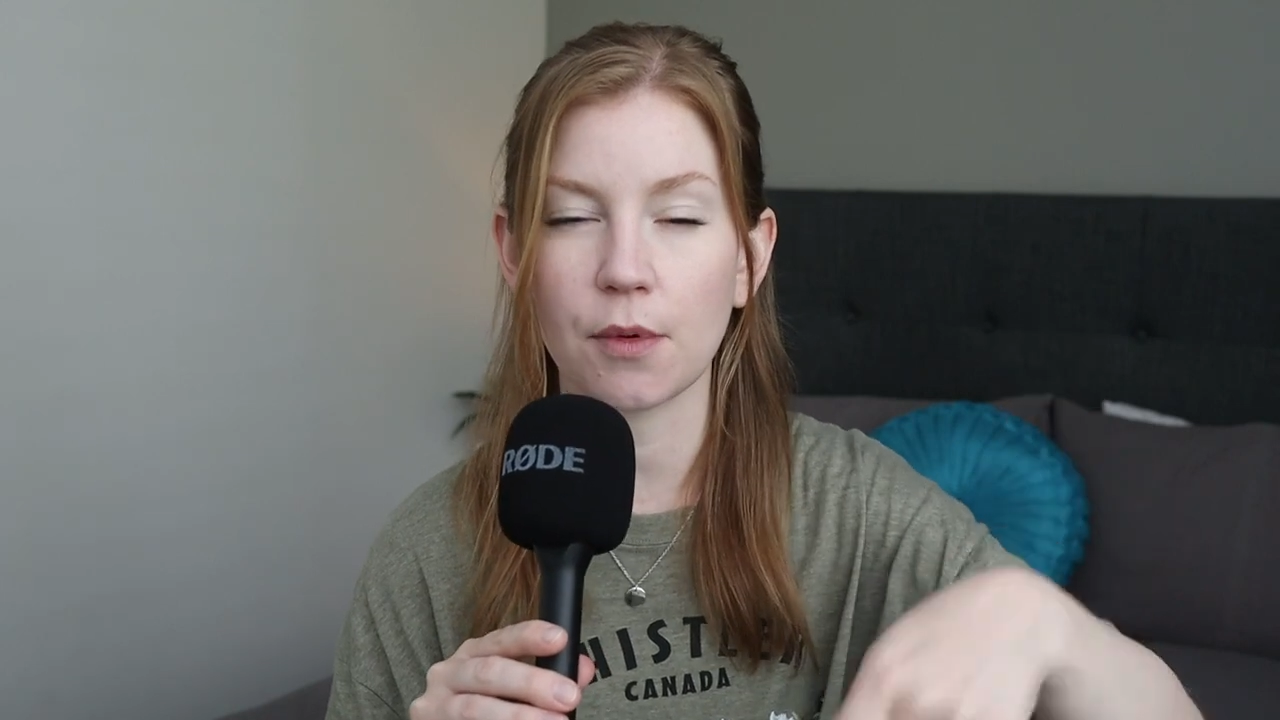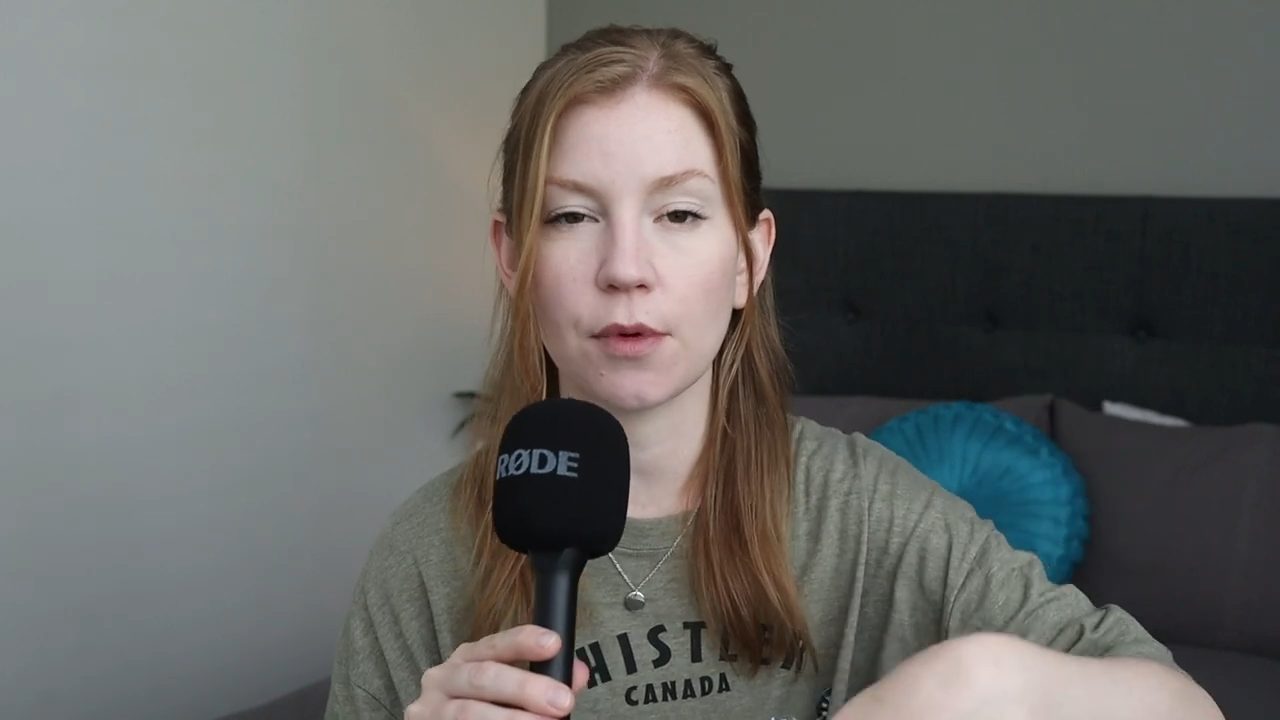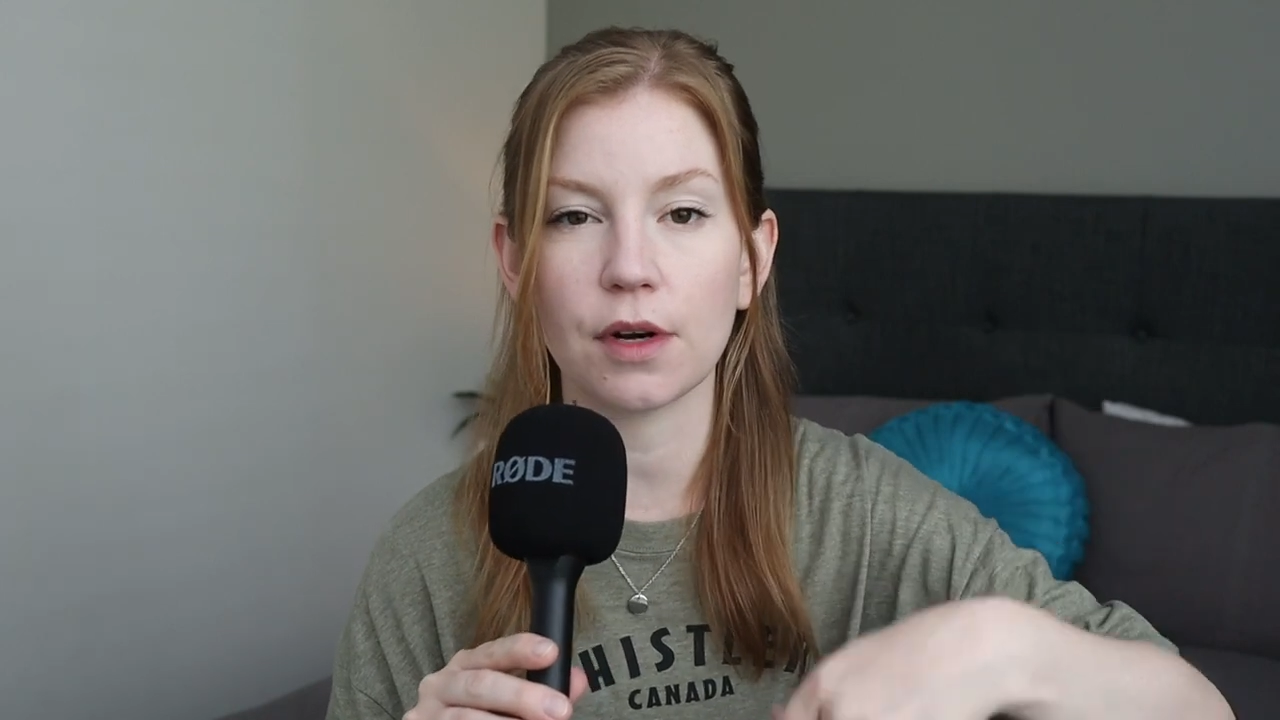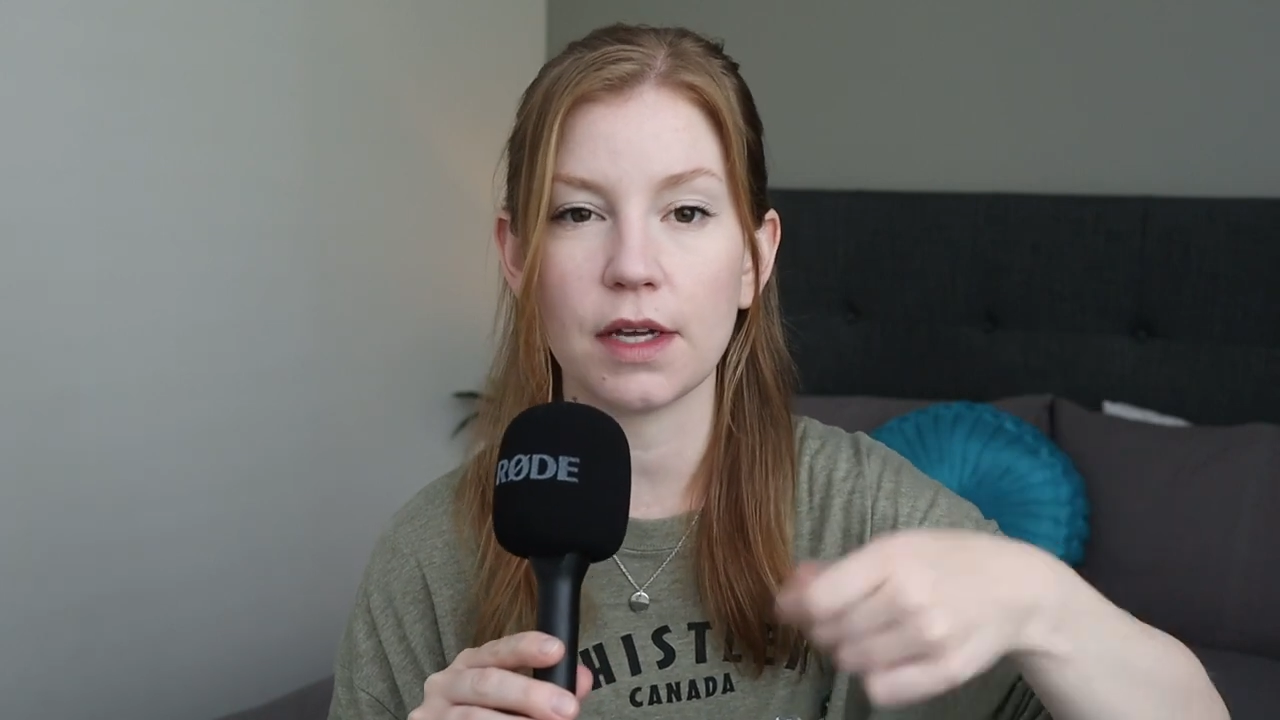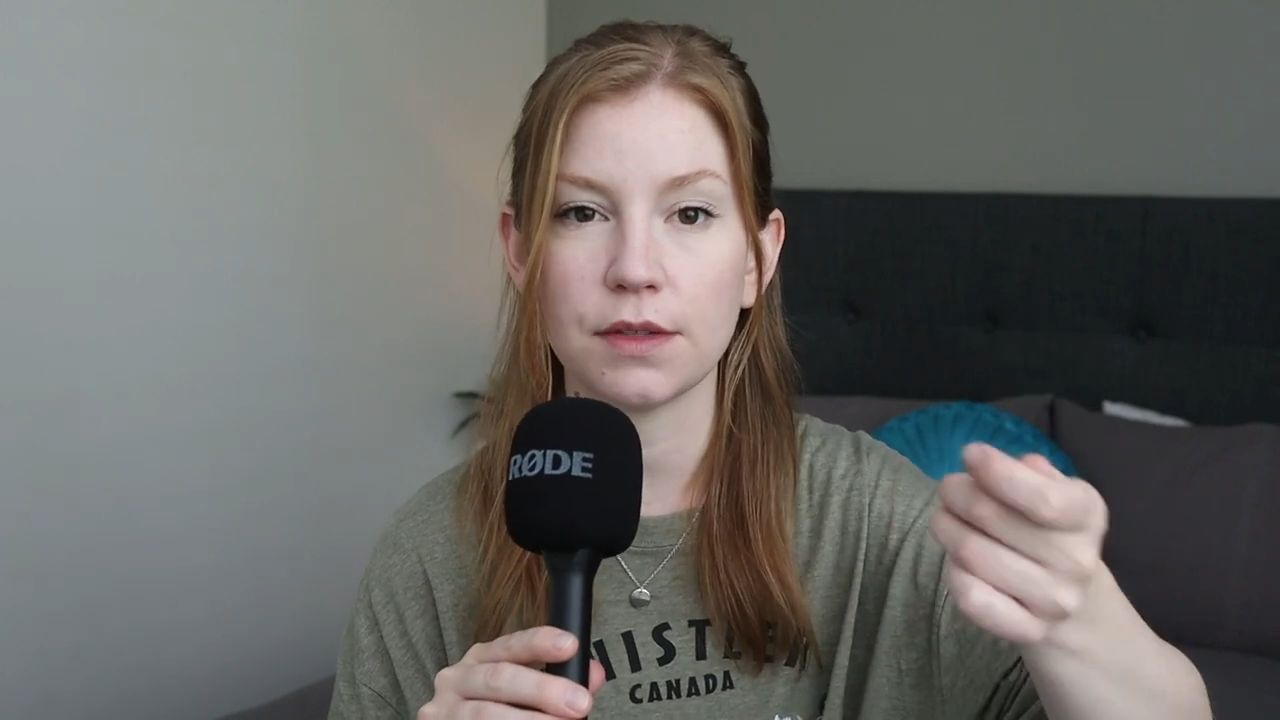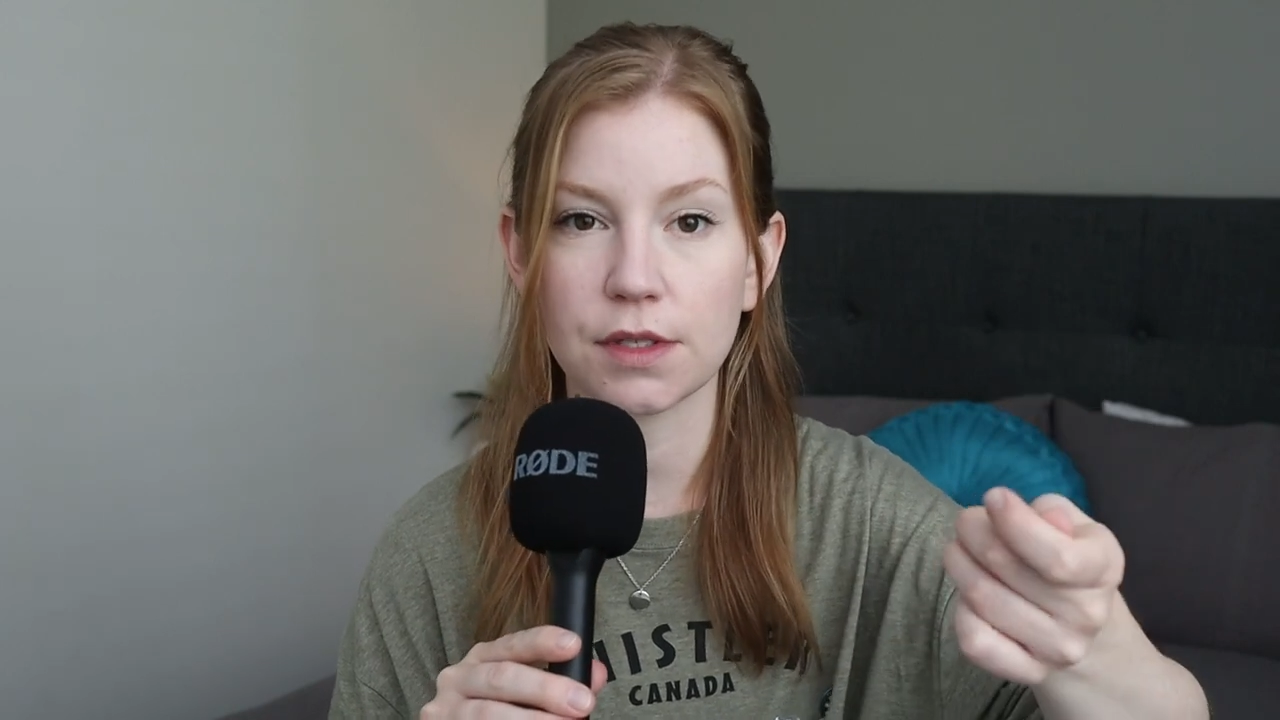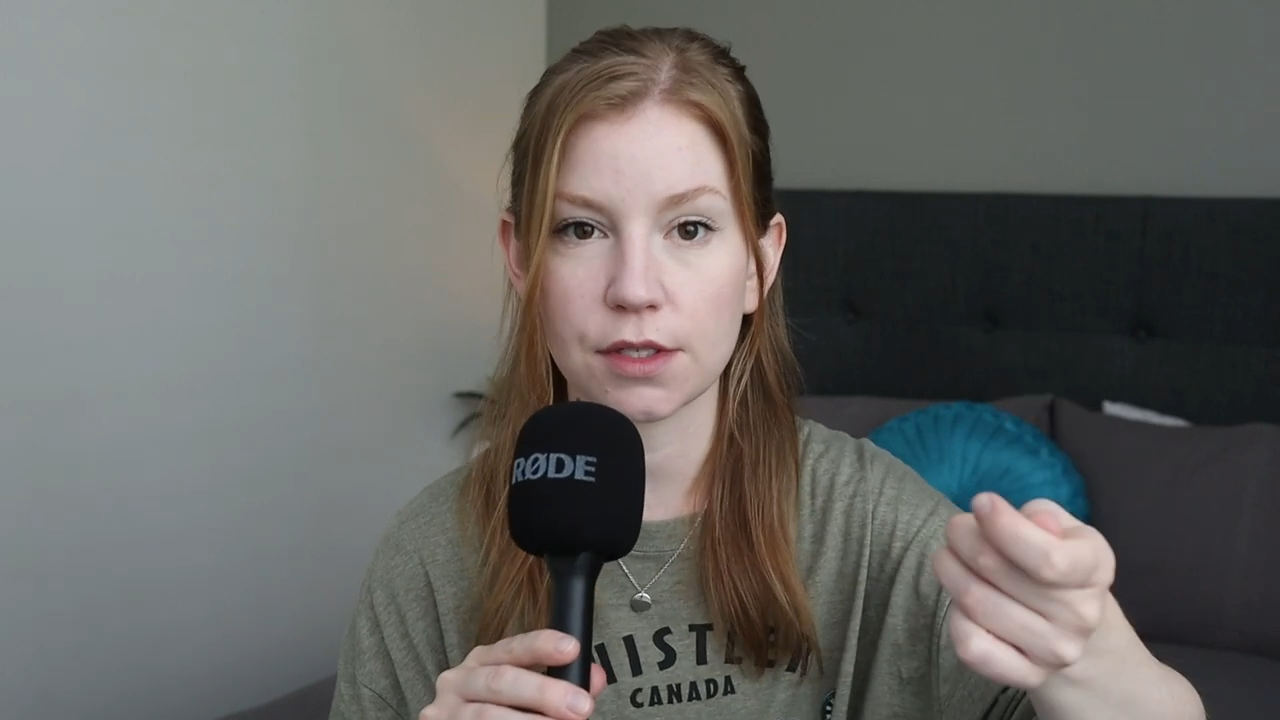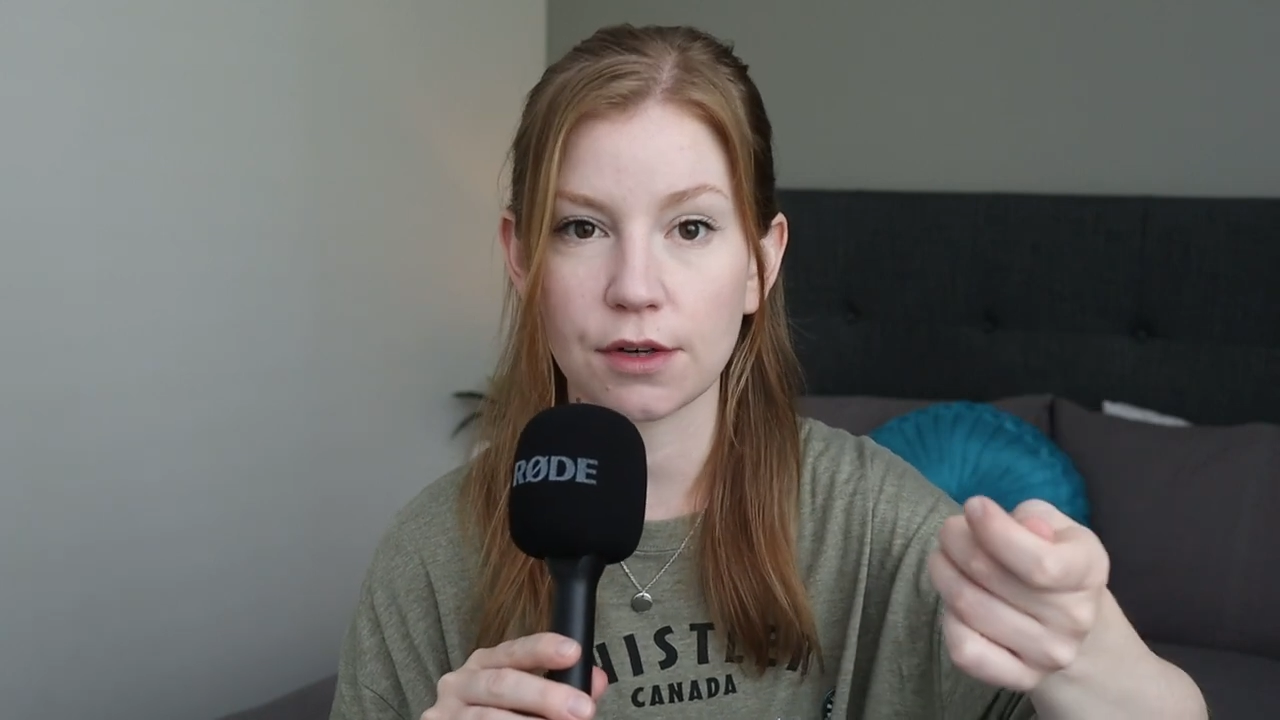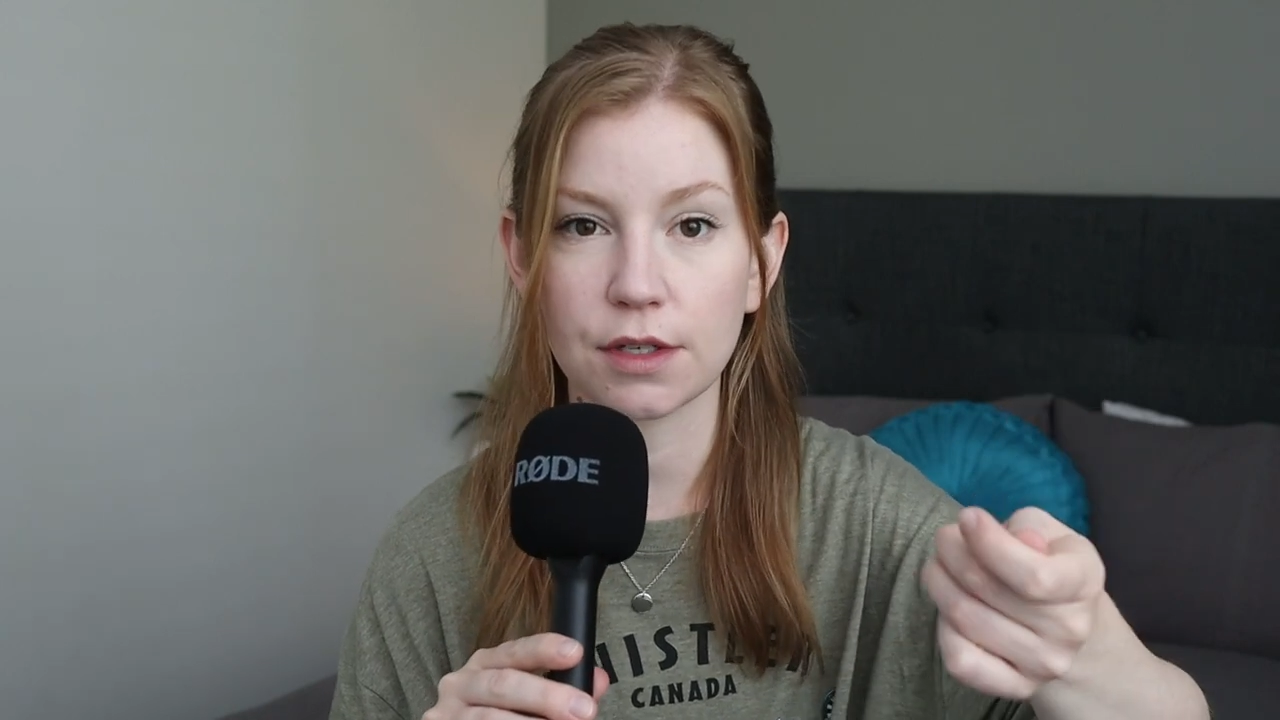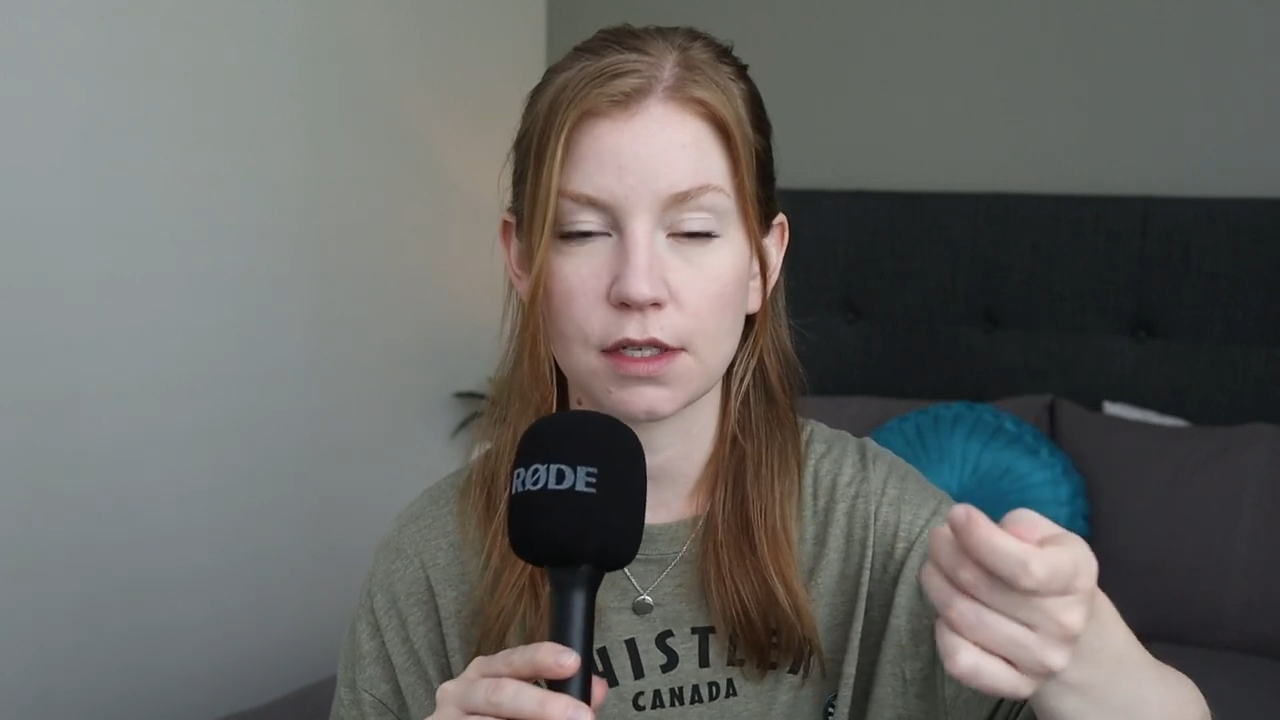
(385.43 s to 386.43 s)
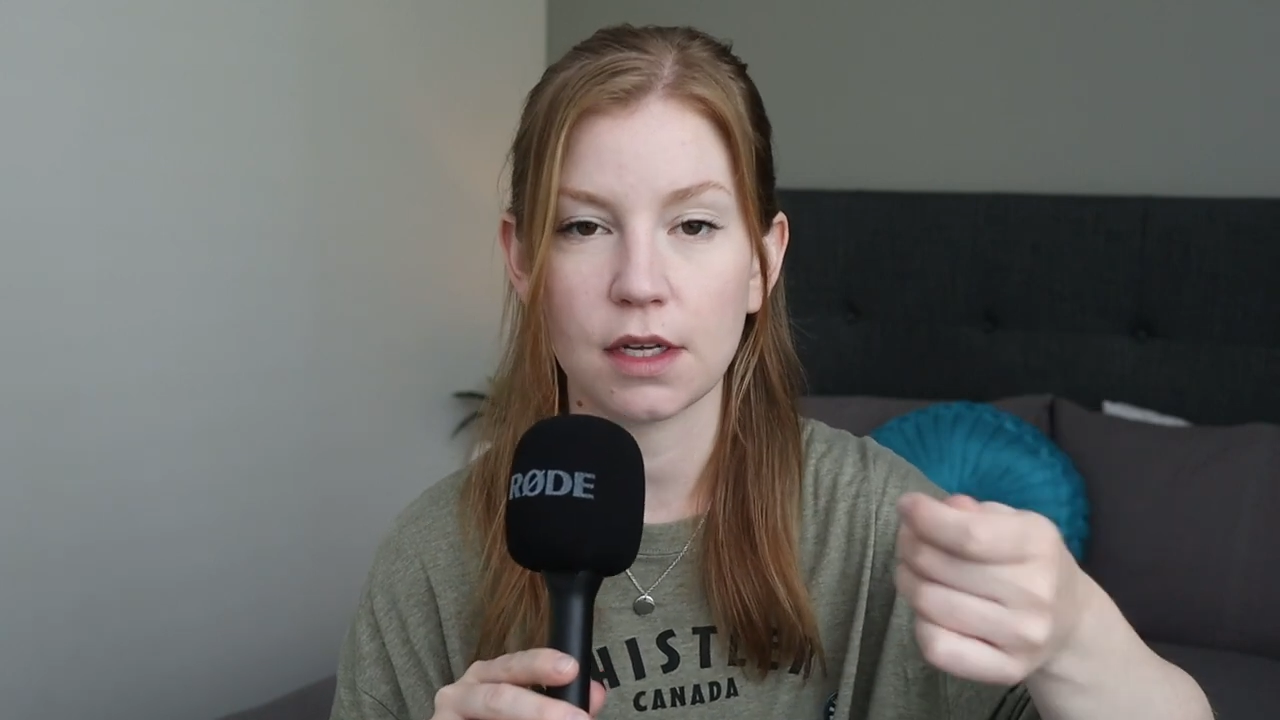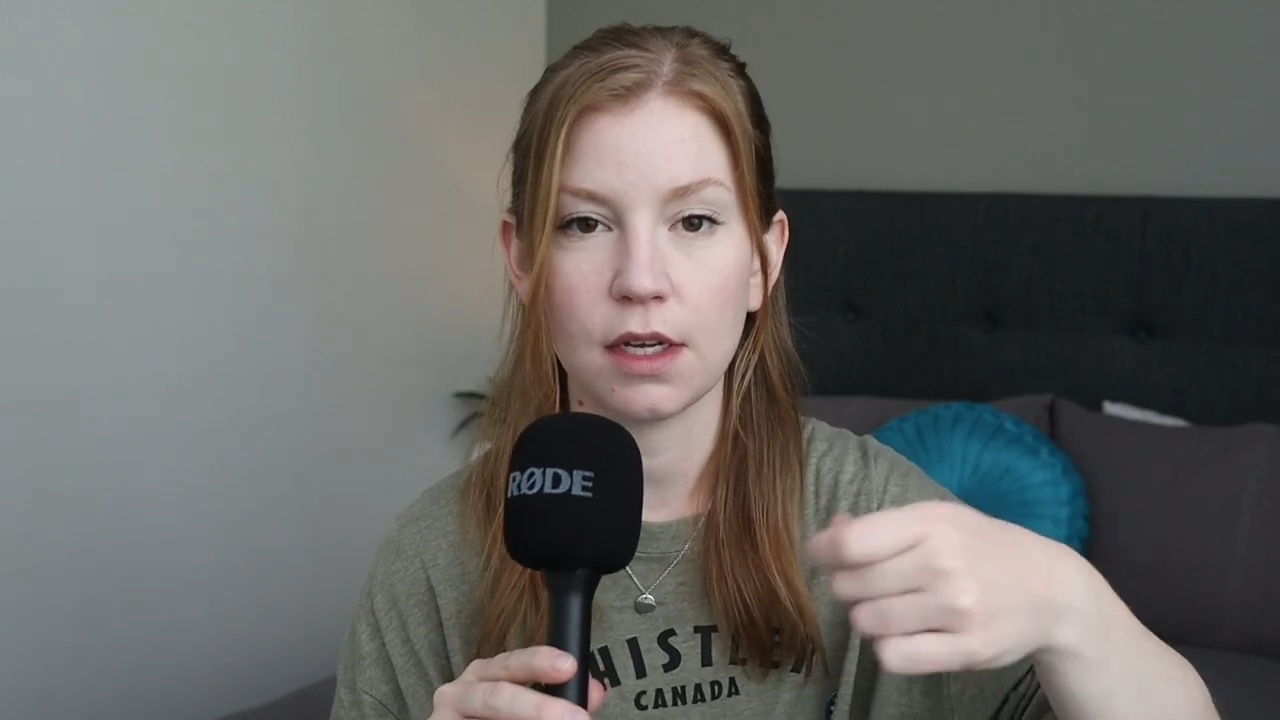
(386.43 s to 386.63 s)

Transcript: or insert.